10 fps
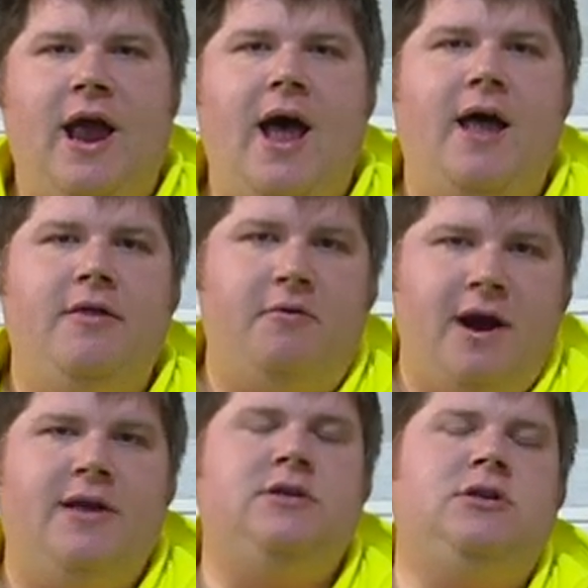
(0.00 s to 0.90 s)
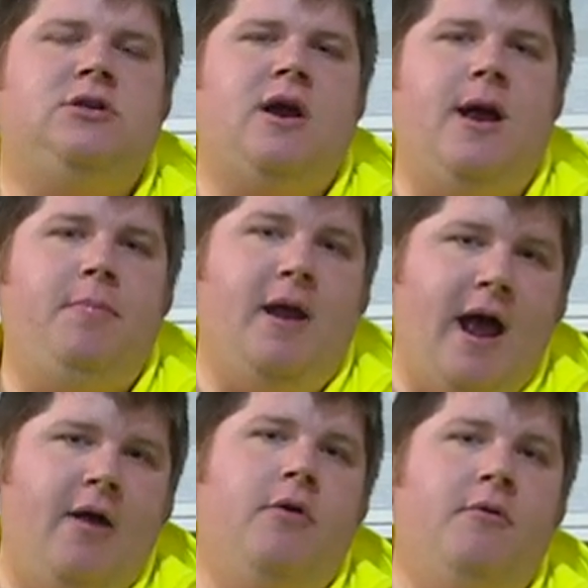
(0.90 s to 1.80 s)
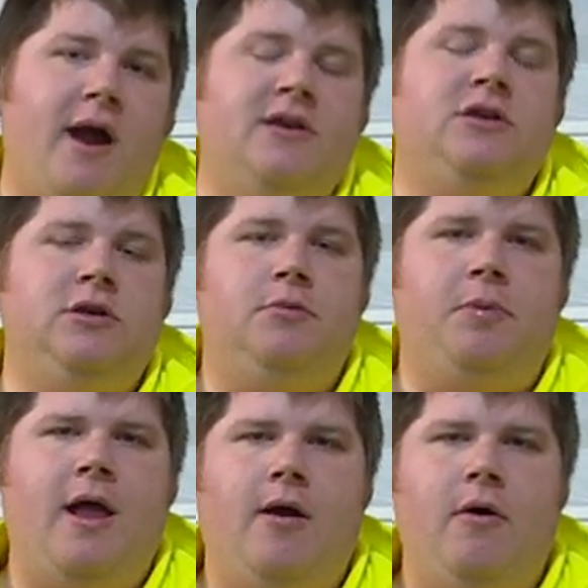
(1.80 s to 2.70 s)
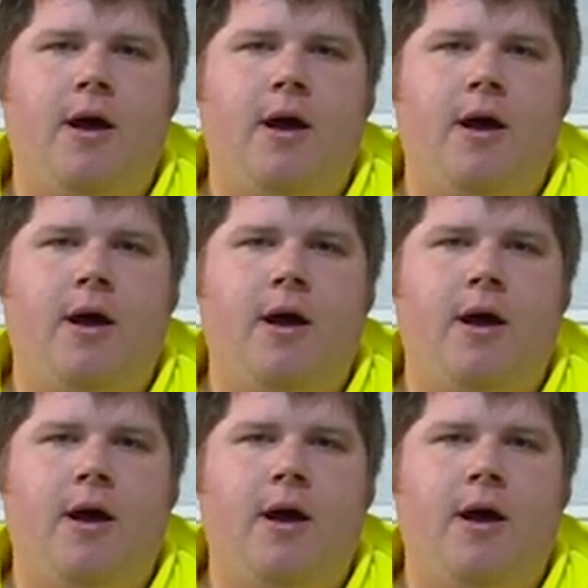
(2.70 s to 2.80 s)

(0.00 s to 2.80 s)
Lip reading: on the ratchet strap and how to ratchet your plow